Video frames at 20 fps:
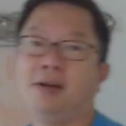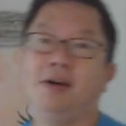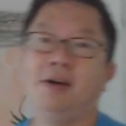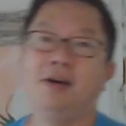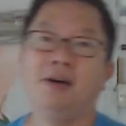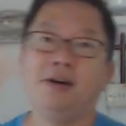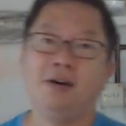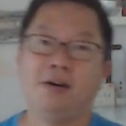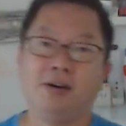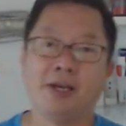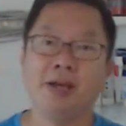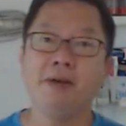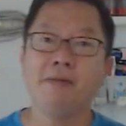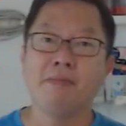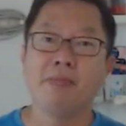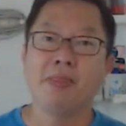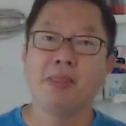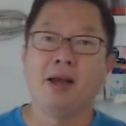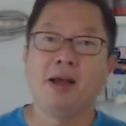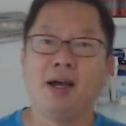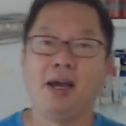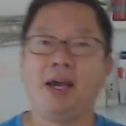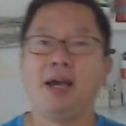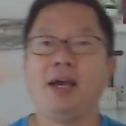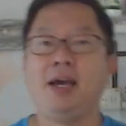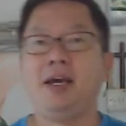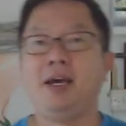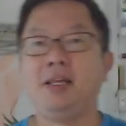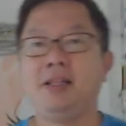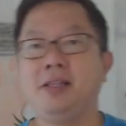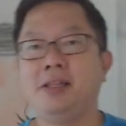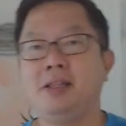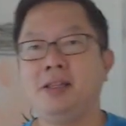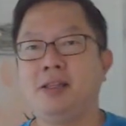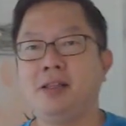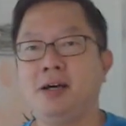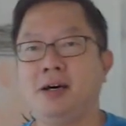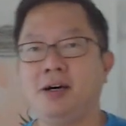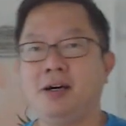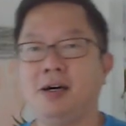Okay, and
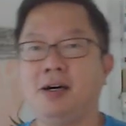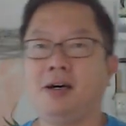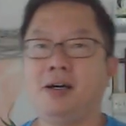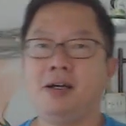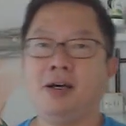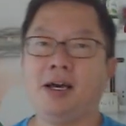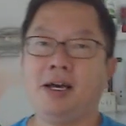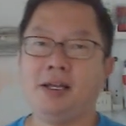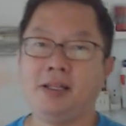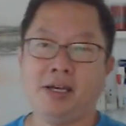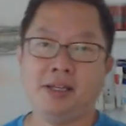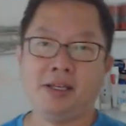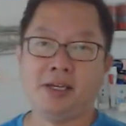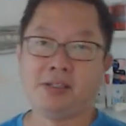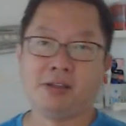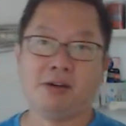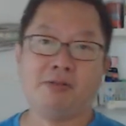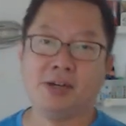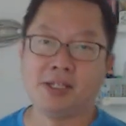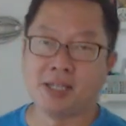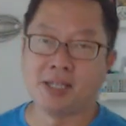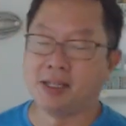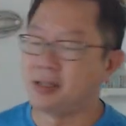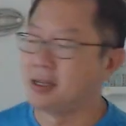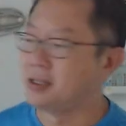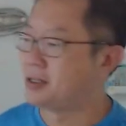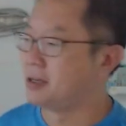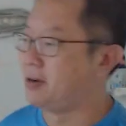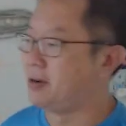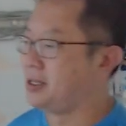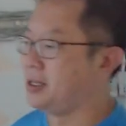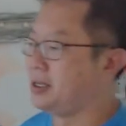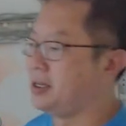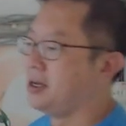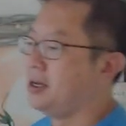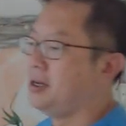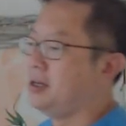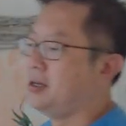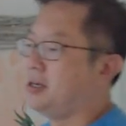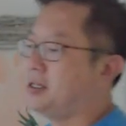then that's your first sentence already.
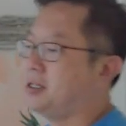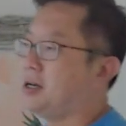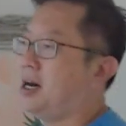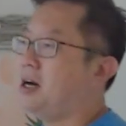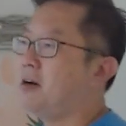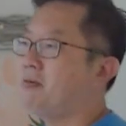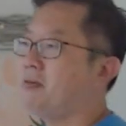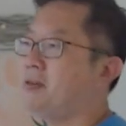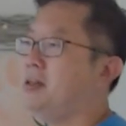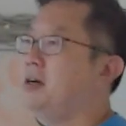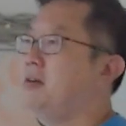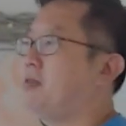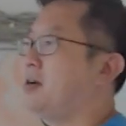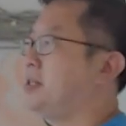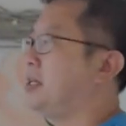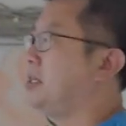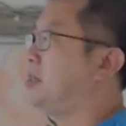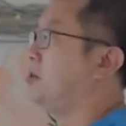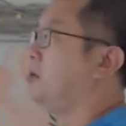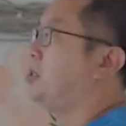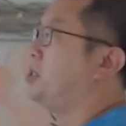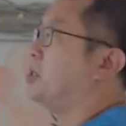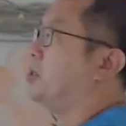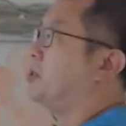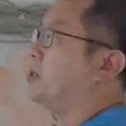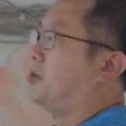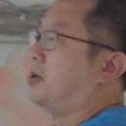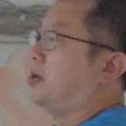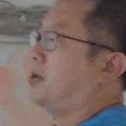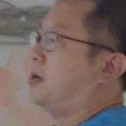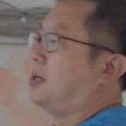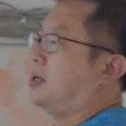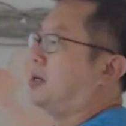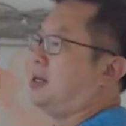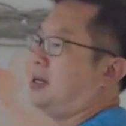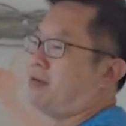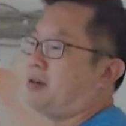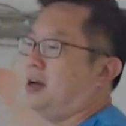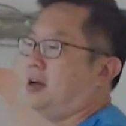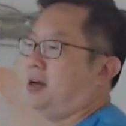So after 42 children left,
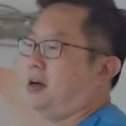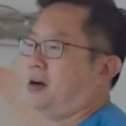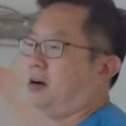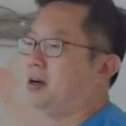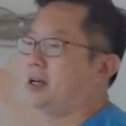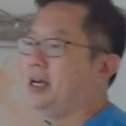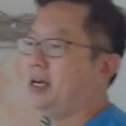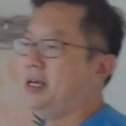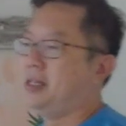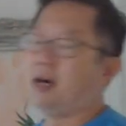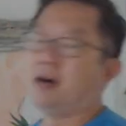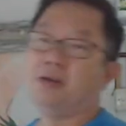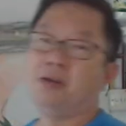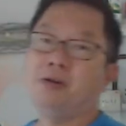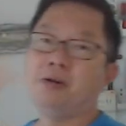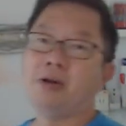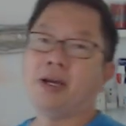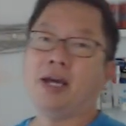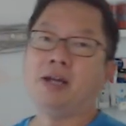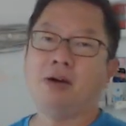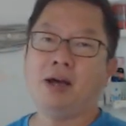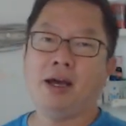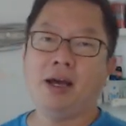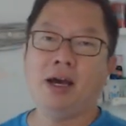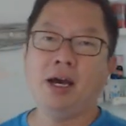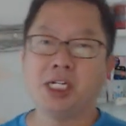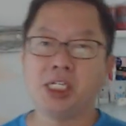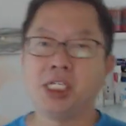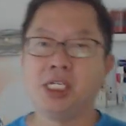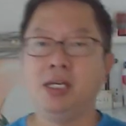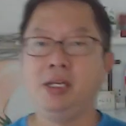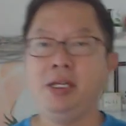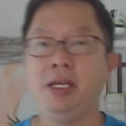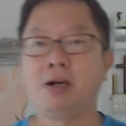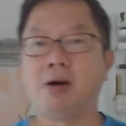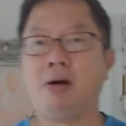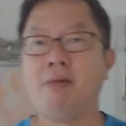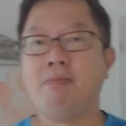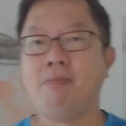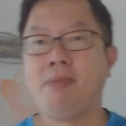okay, now you can actually
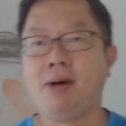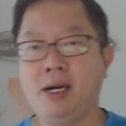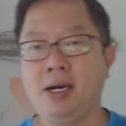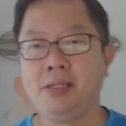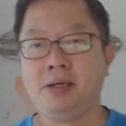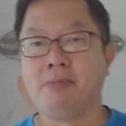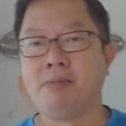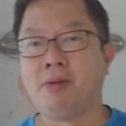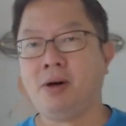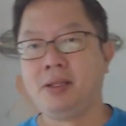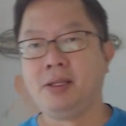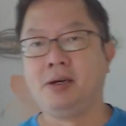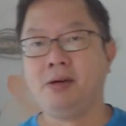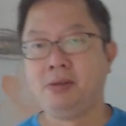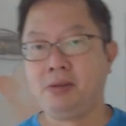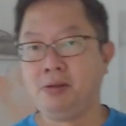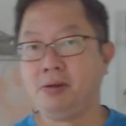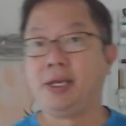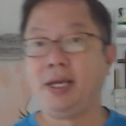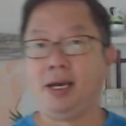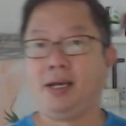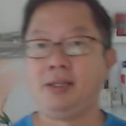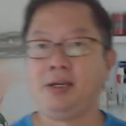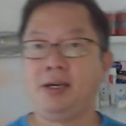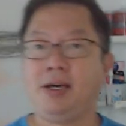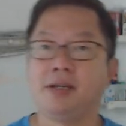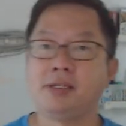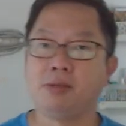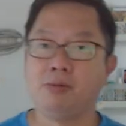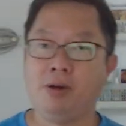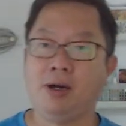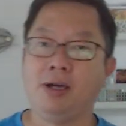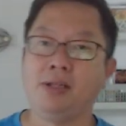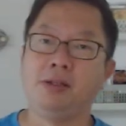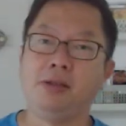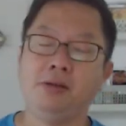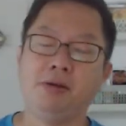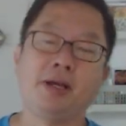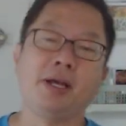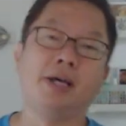combine the model together as one.
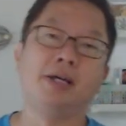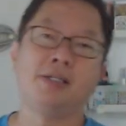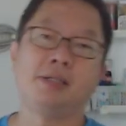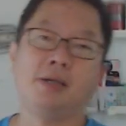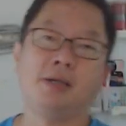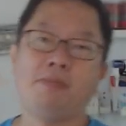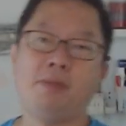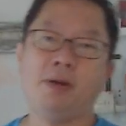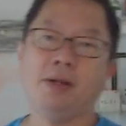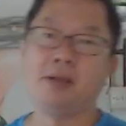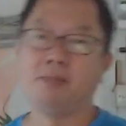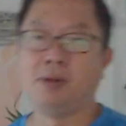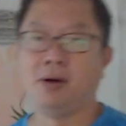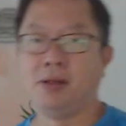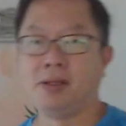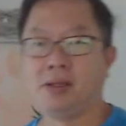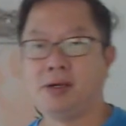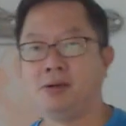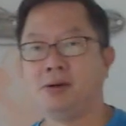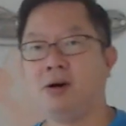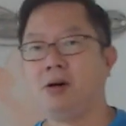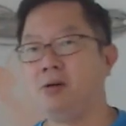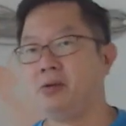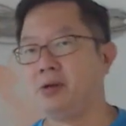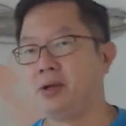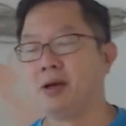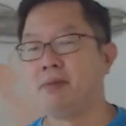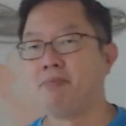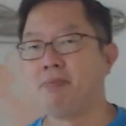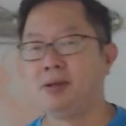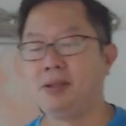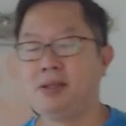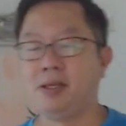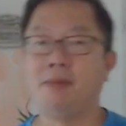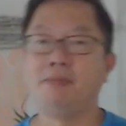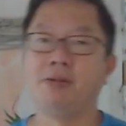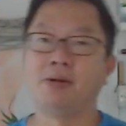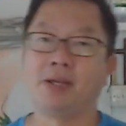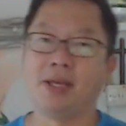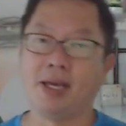You can separate the model or you can put them
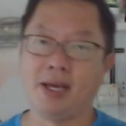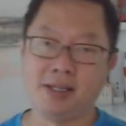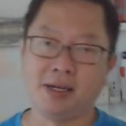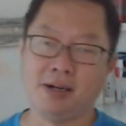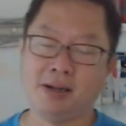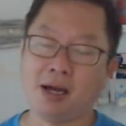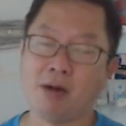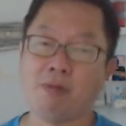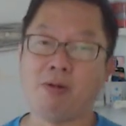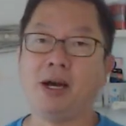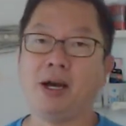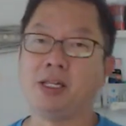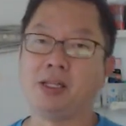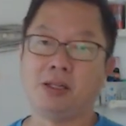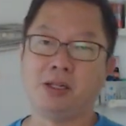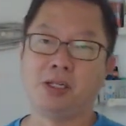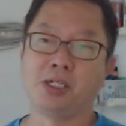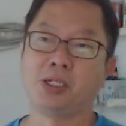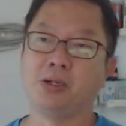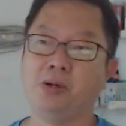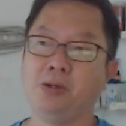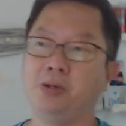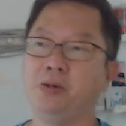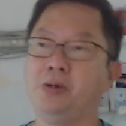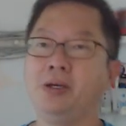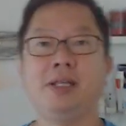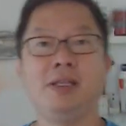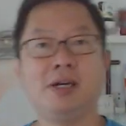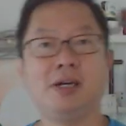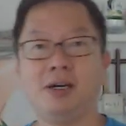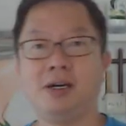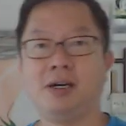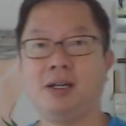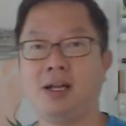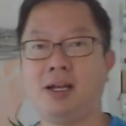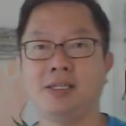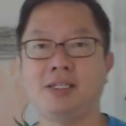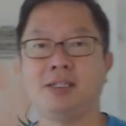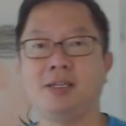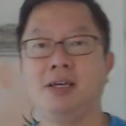together, like what I showed you in the
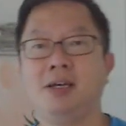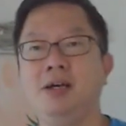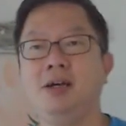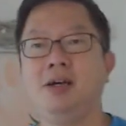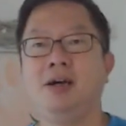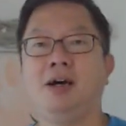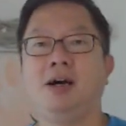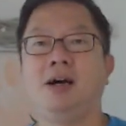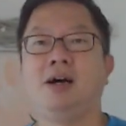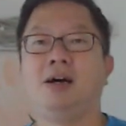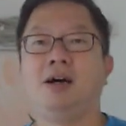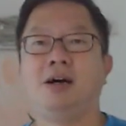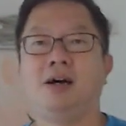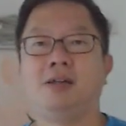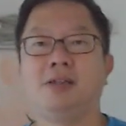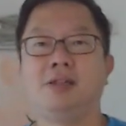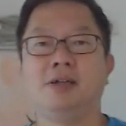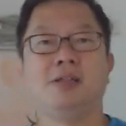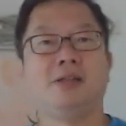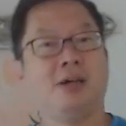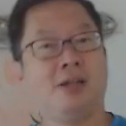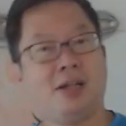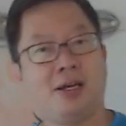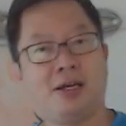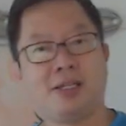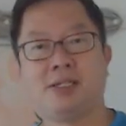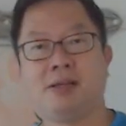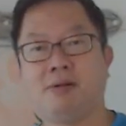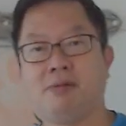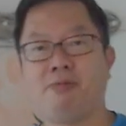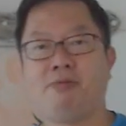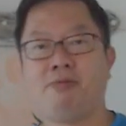last few